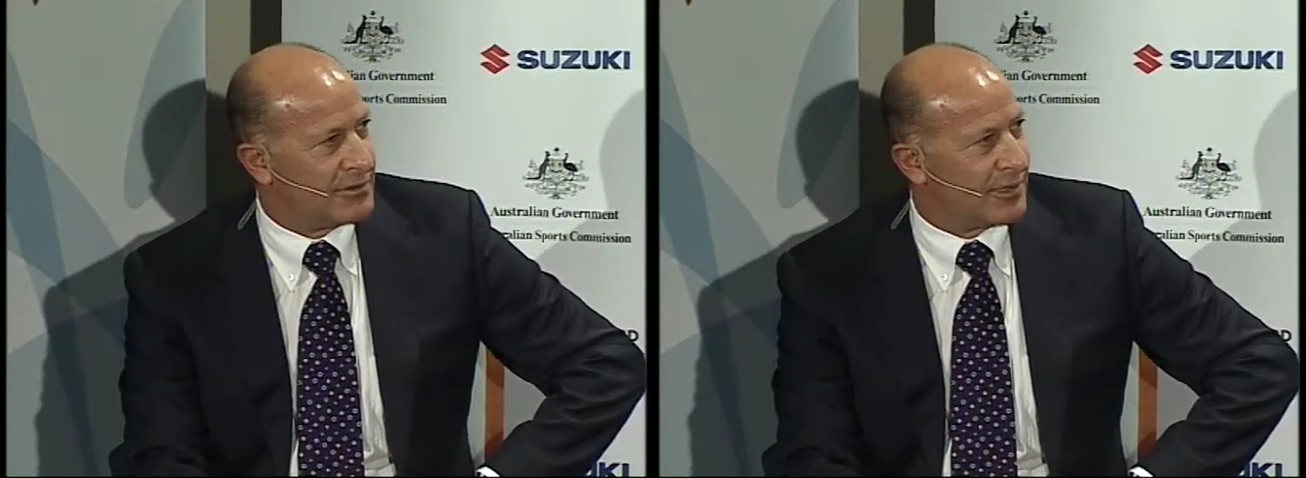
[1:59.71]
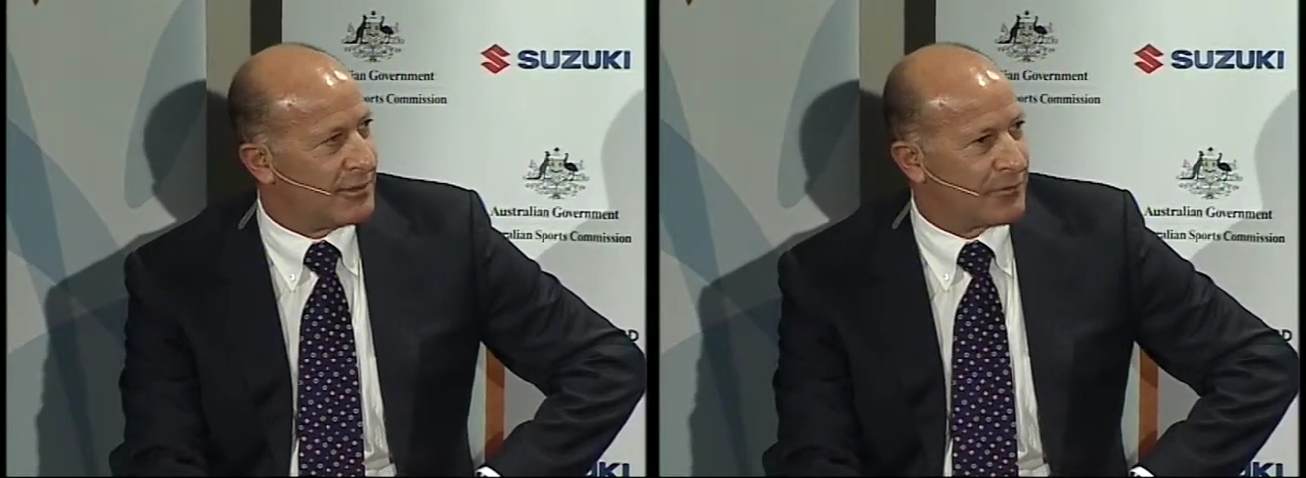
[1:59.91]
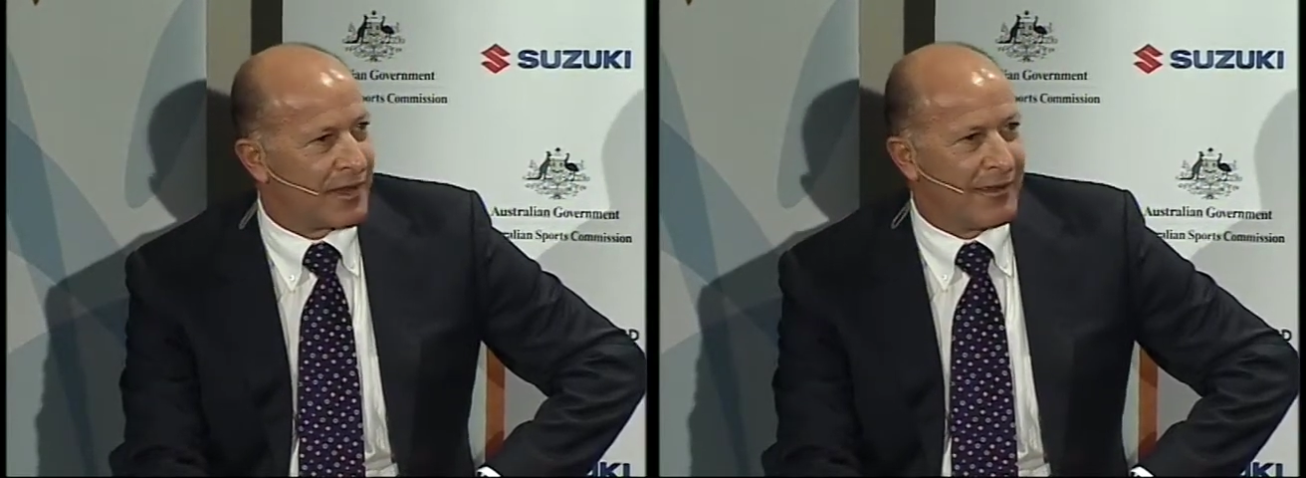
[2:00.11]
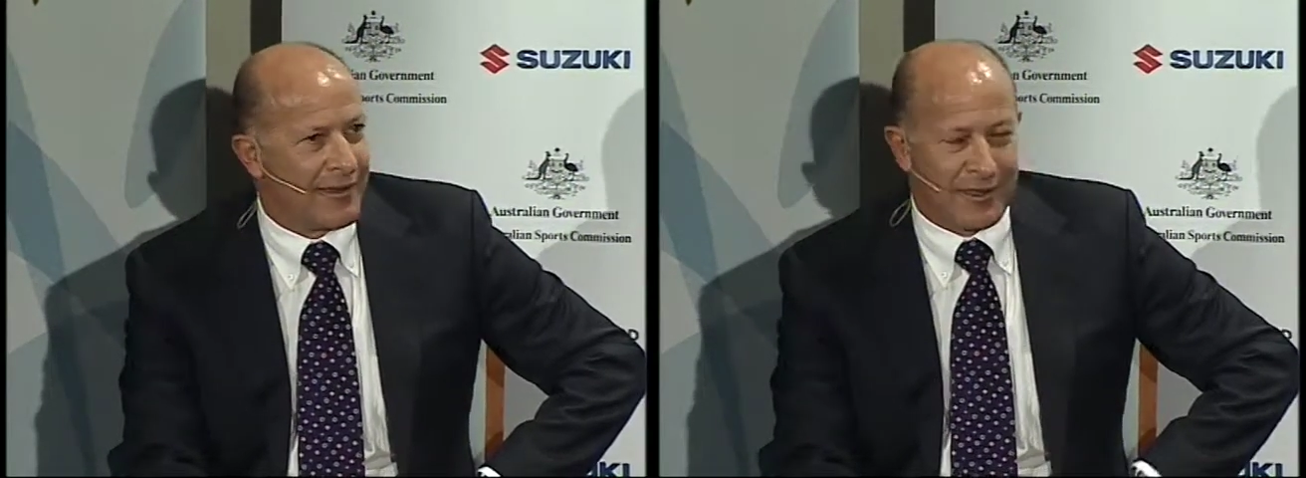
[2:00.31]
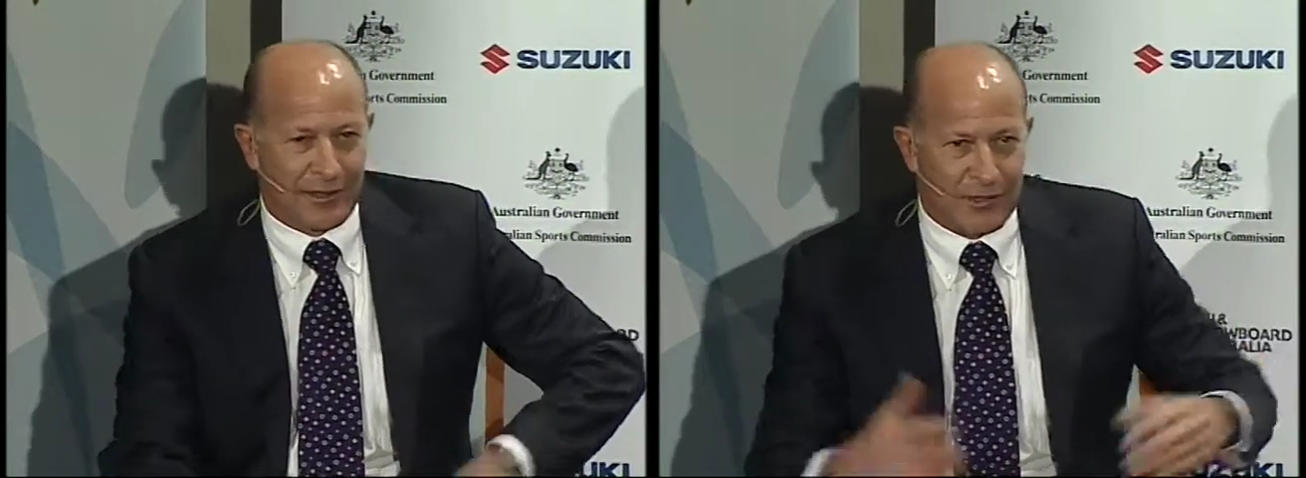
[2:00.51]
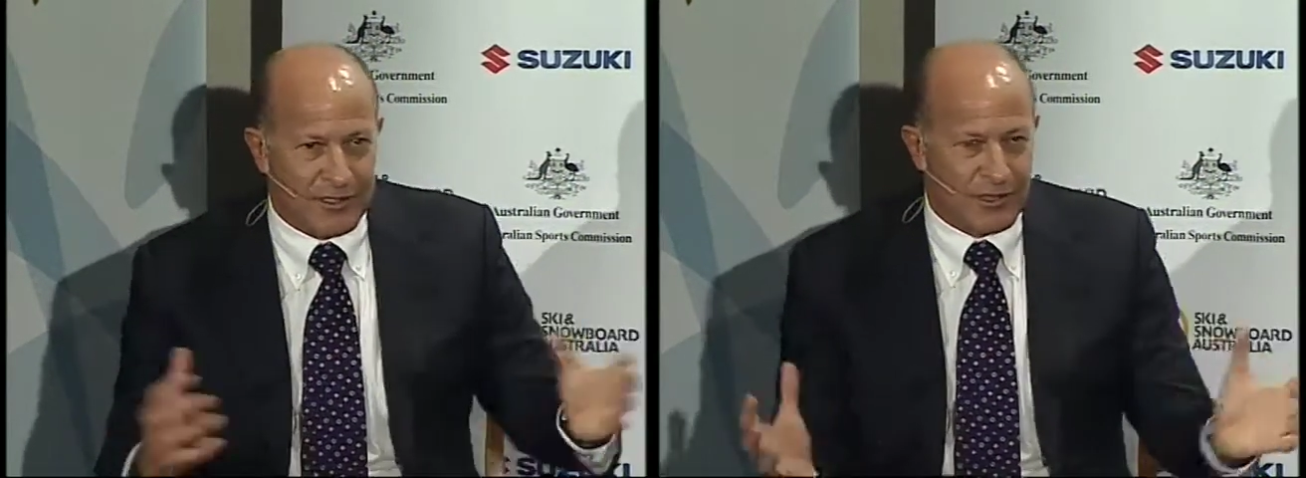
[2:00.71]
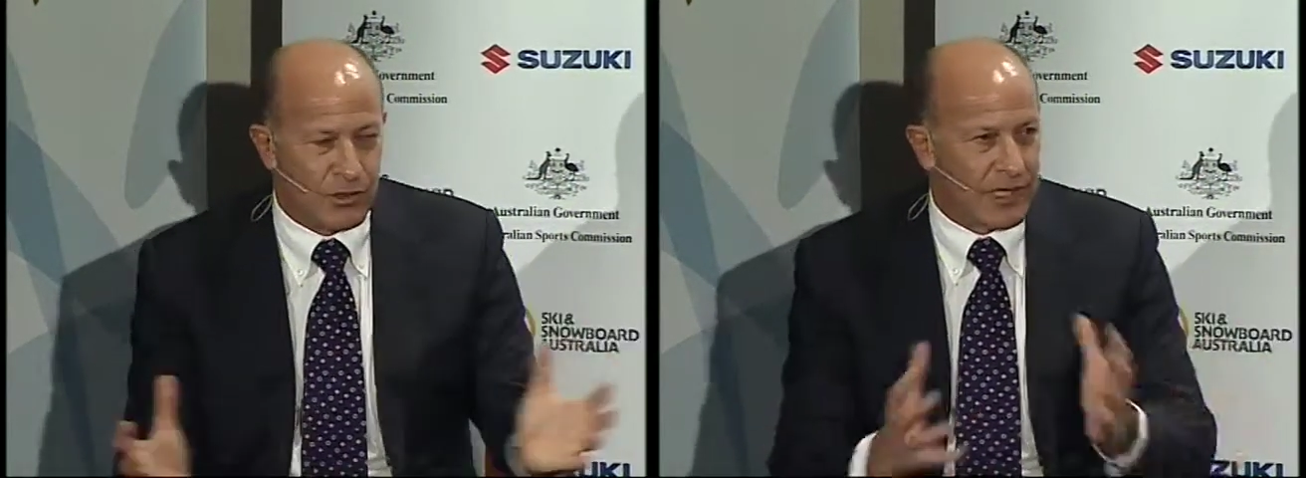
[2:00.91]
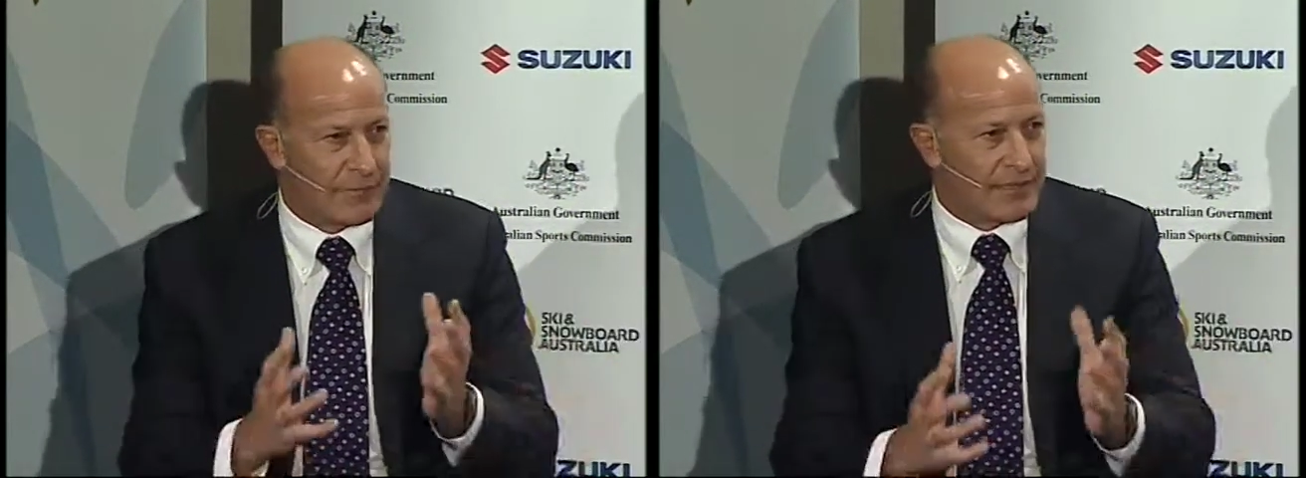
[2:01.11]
So I think those things all come